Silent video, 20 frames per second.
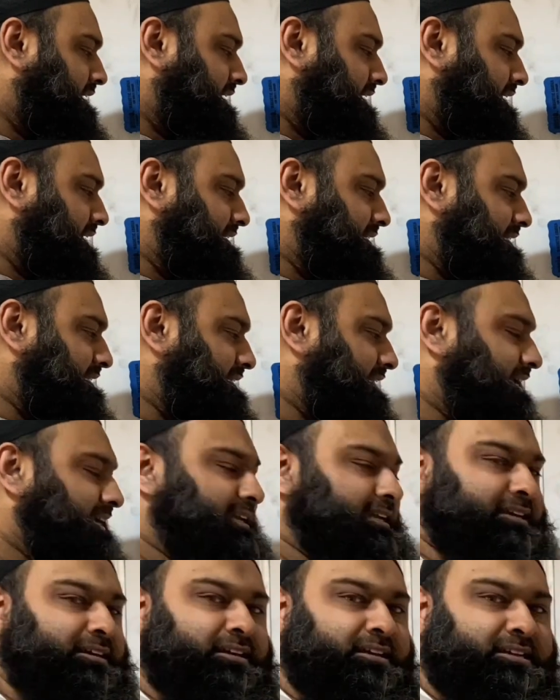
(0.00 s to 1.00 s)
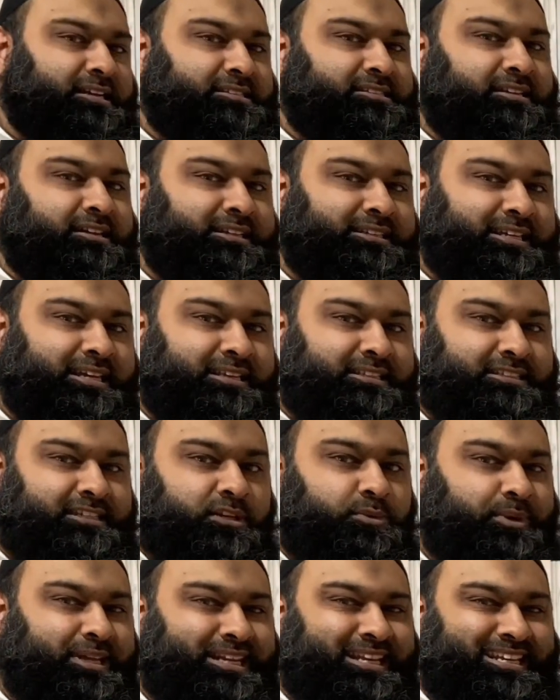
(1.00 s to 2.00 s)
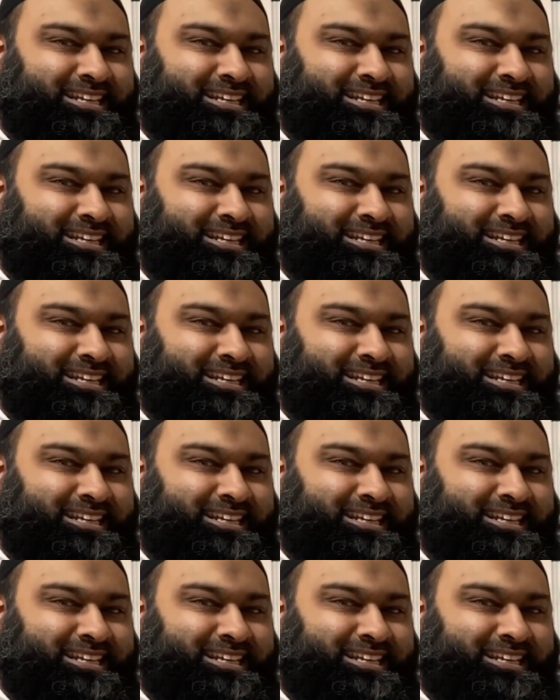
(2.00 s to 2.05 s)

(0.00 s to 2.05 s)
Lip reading: Is it taking a kasratain, tanween?